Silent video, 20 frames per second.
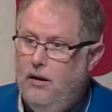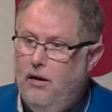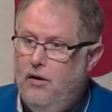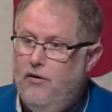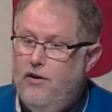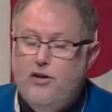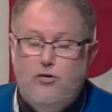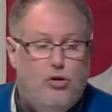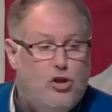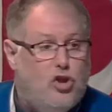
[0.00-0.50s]

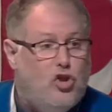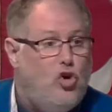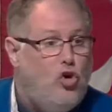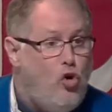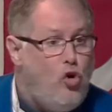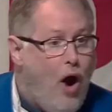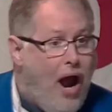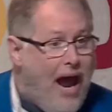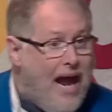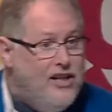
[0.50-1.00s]
This was
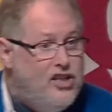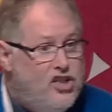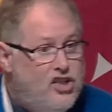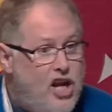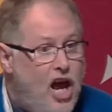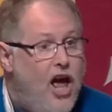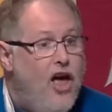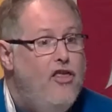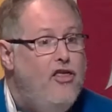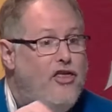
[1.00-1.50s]
Christ,
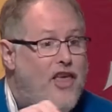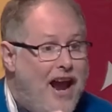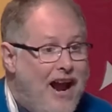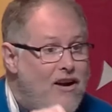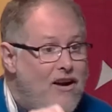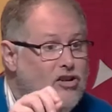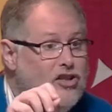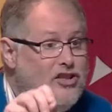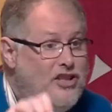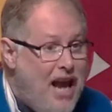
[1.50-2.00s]
their
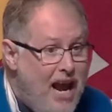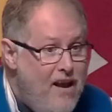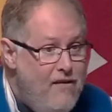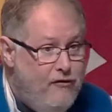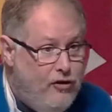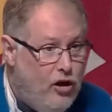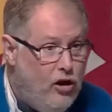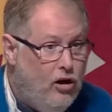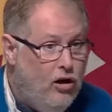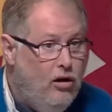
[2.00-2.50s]

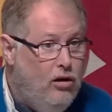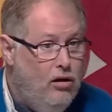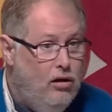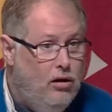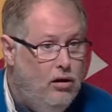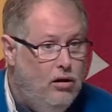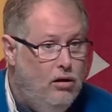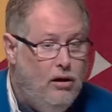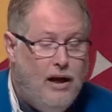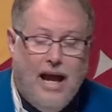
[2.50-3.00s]
Savior
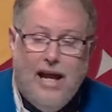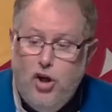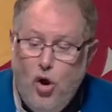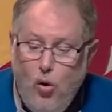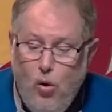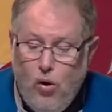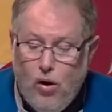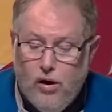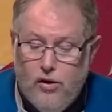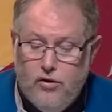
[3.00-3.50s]
and
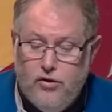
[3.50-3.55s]
yours.